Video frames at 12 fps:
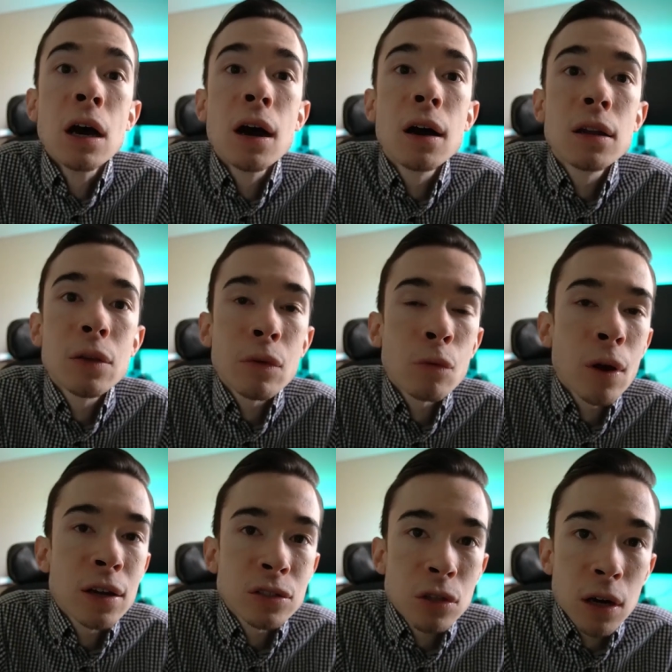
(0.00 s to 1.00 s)
uh, different
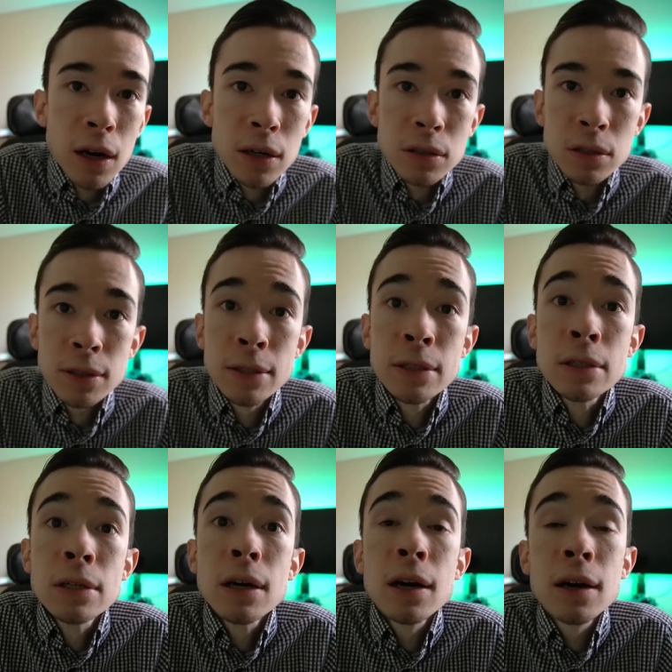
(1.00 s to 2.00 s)
racetracks,
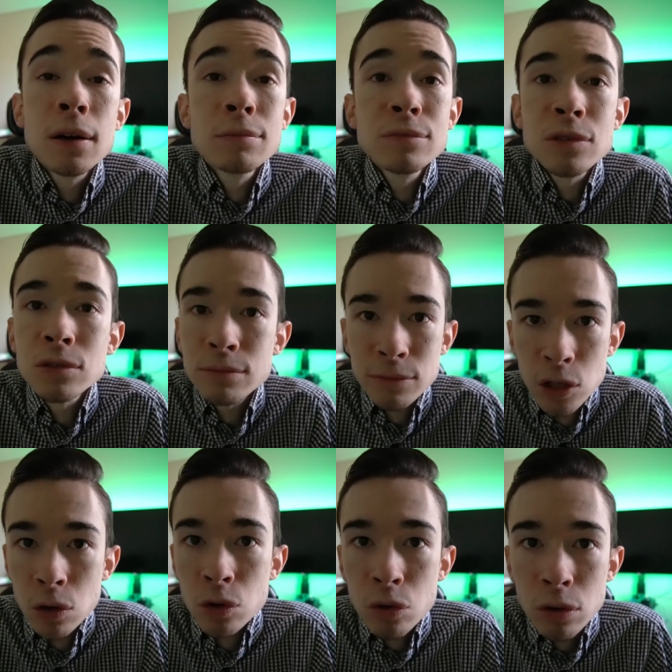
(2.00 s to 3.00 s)
um, just you
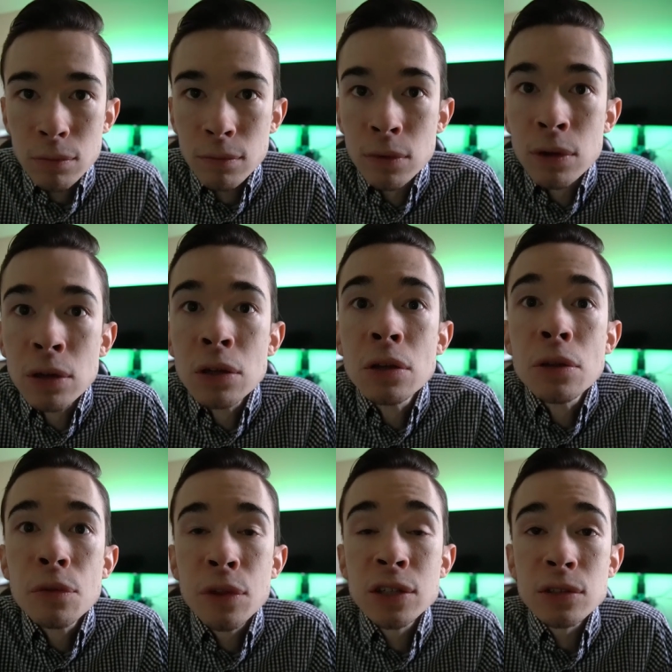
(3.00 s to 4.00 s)
know doing
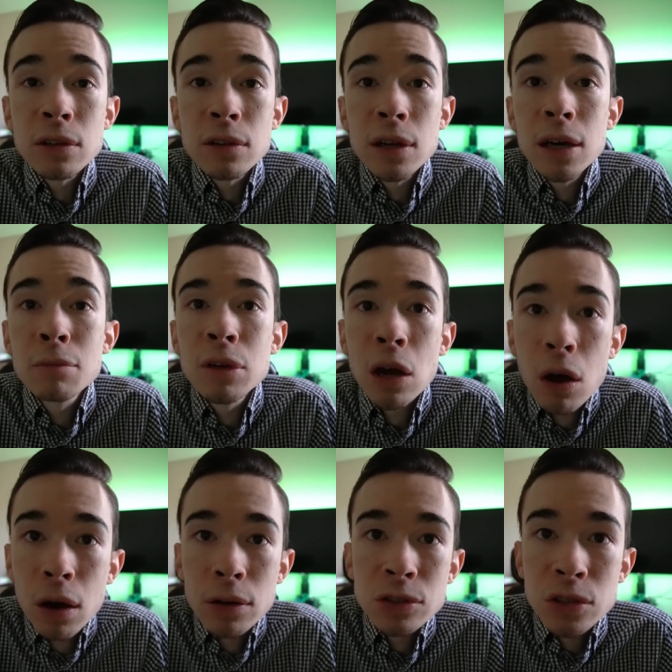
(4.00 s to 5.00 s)
things like that
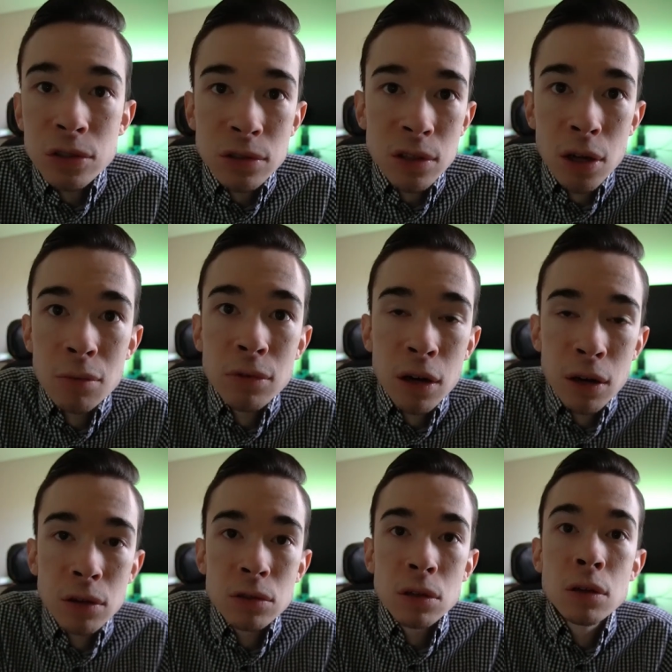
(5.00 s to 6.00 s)
beyond just the
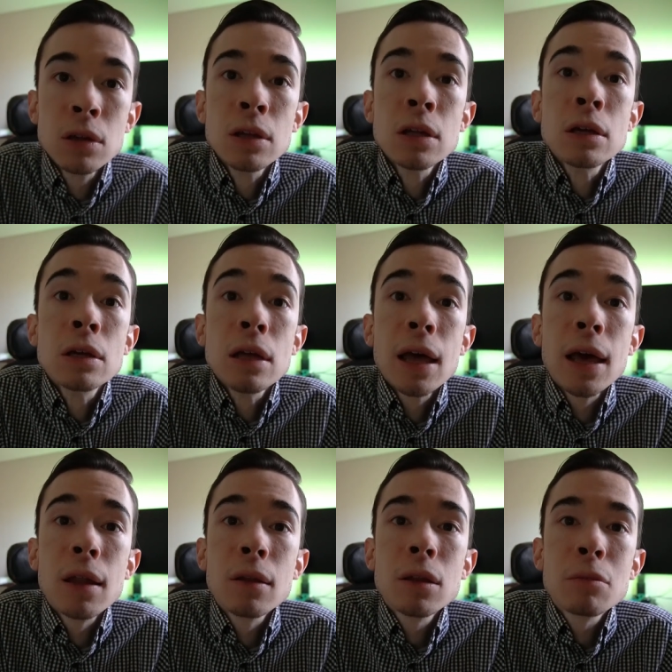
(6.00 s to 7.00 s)
upgrades
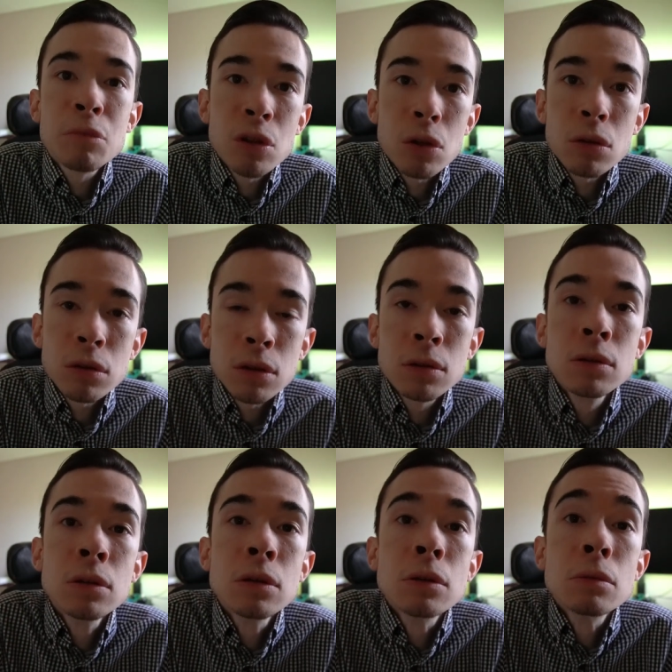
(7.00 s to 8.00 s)
and build
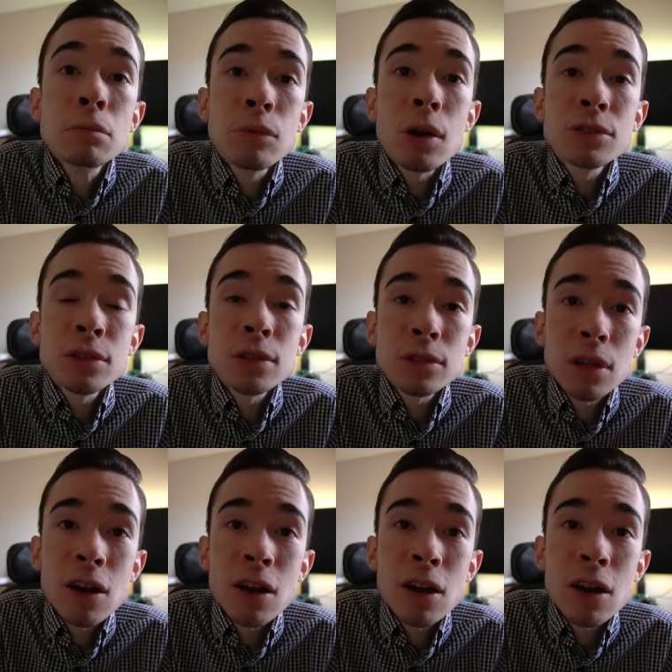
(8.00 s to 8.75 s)
process that